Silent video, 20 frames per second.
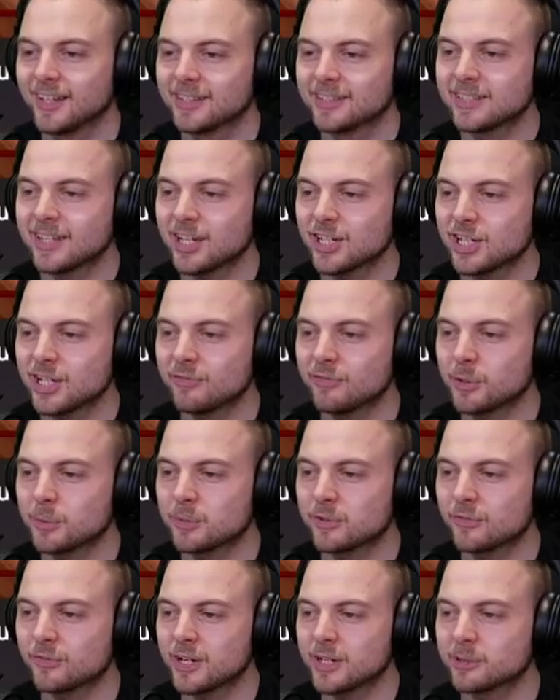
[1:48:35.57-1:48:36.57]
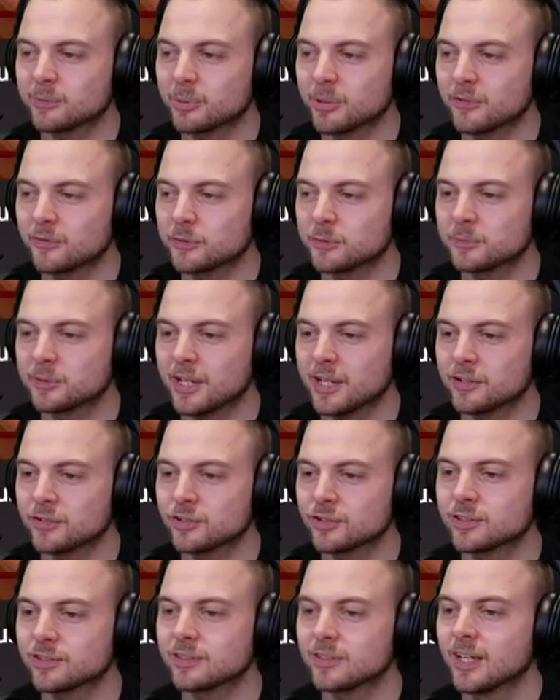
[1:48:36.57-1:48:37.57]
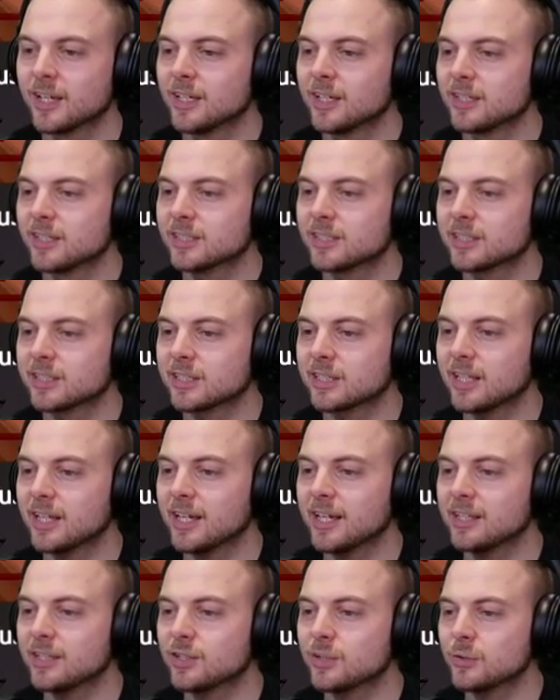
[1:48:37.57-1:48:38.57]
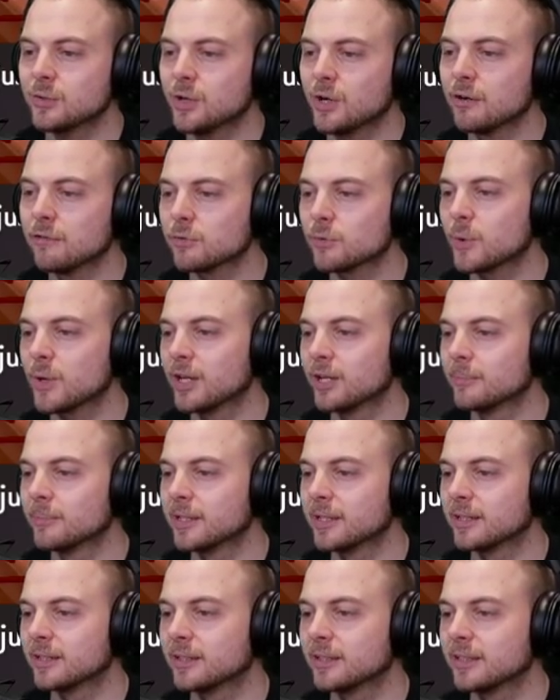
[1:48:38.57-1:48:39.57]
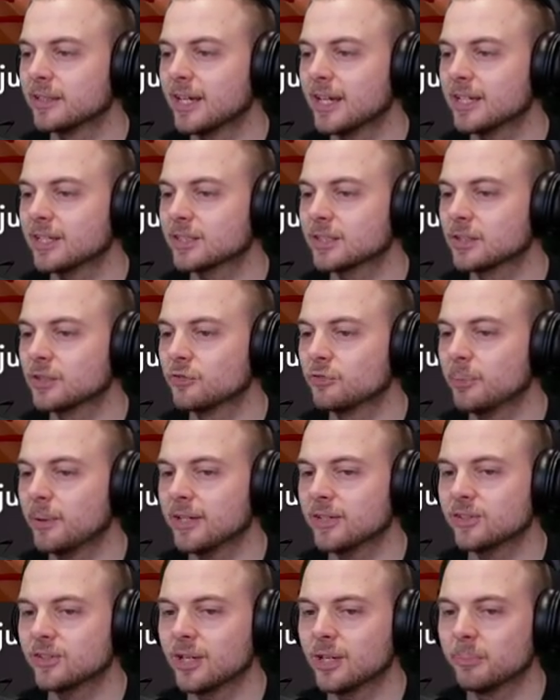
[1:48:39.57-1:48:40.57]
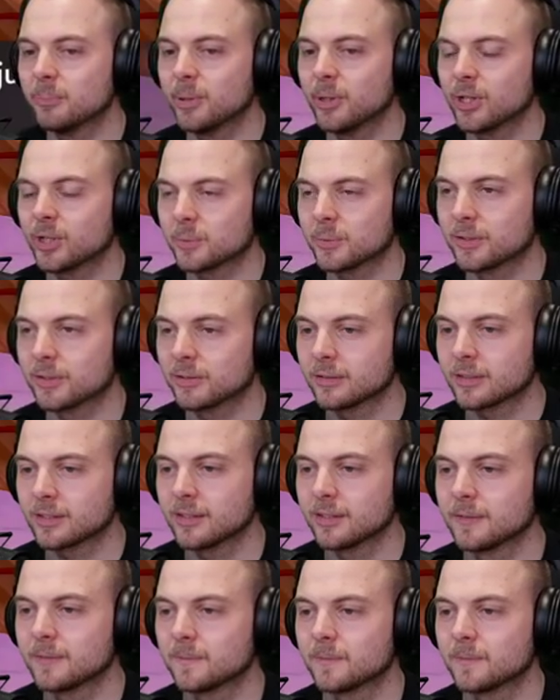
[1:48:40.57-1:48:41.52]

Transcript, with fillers: Sachet filled with fragrant perfumes that are just slightly too overwhelming. Yeah, it's loved by a certain Pokemon. Okay.